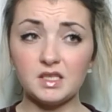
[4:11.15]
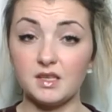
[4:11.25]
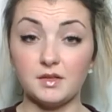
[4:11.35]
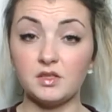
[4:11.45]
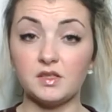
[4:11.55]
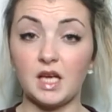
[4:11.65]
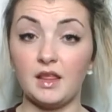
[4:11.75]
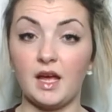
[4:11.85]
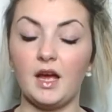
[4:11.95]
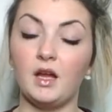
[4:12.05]
So it's just sat
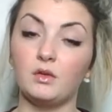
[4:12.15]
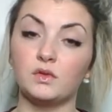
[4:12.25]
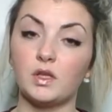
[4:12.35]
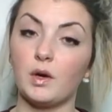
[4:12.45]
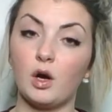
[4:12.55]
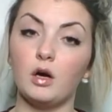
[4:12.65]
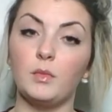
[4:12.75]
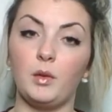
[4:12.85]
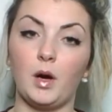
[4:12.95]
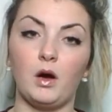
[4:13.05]
there. And also a cop
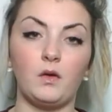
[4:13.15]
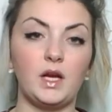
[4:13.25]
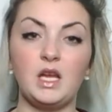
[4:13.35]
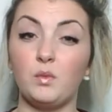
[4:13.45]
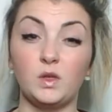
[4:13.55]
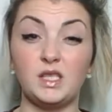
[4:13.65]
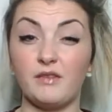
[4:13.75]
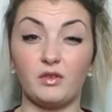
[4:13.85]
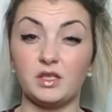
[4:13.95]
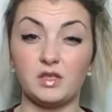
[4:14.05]
mobile, he was
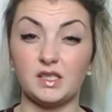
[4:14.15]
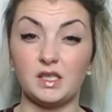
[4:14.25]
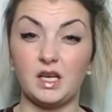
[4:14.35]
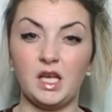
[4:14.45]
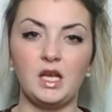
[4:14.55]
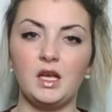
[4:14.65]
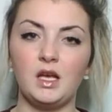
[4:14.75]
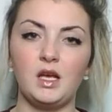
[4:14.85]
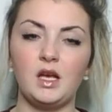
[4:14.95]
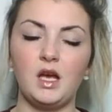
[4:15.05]
never interested in it.
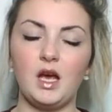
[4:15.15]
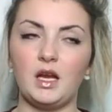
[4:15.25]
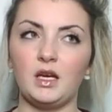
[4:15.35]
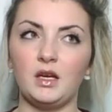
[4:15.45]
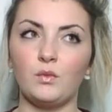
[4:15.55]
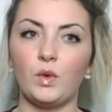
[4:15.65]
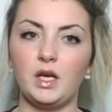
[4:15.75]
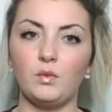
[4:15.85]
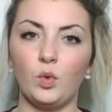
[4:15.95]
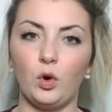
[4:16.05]
And when
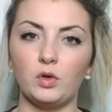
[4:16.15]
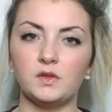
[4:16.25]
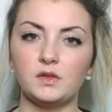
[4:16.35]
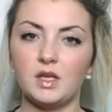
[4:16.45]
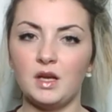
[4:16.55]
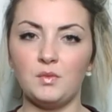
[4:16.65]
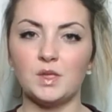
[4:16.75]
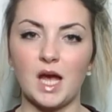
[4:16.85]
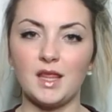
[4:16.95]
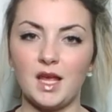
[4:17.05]
he was, he was
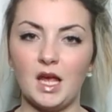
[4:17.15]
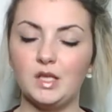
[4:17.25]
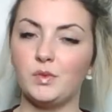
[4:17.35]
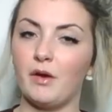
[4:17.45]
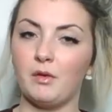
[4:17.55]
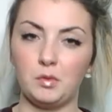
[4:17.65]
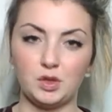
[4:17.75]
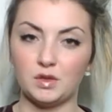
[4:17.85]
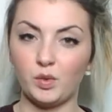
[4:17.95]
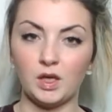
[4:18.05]
at the age where he would
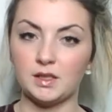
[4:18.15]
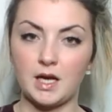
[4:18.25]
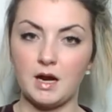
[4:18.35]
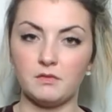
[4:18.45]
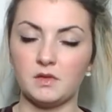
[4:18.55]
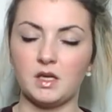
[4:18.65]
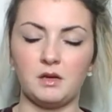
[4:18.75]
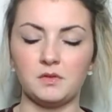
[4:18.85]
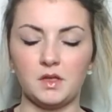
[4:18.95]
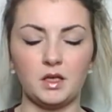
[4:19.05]
just pull it down, and I
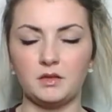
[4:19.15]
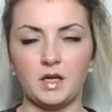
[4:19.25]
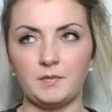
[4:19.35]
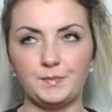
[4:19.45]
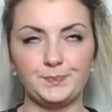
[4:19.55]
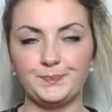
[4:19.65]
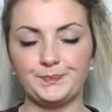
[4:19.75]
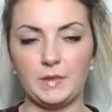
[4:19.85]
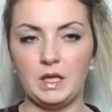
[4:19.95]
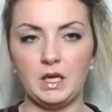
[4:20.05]
was like, no.
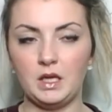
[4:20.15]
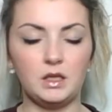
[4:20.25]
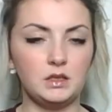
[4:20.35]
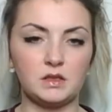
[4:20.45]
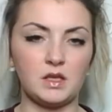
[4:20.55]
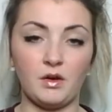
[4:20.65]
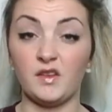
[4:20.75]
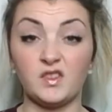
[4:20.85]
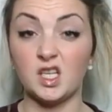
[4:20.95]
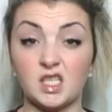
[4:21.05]
So
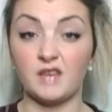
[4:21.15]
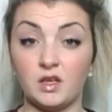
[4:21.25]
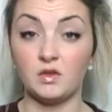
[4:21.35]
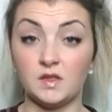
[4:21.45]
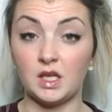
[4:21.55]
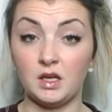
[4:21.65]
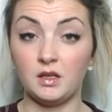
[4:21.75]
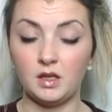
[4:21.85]
I've just never used it.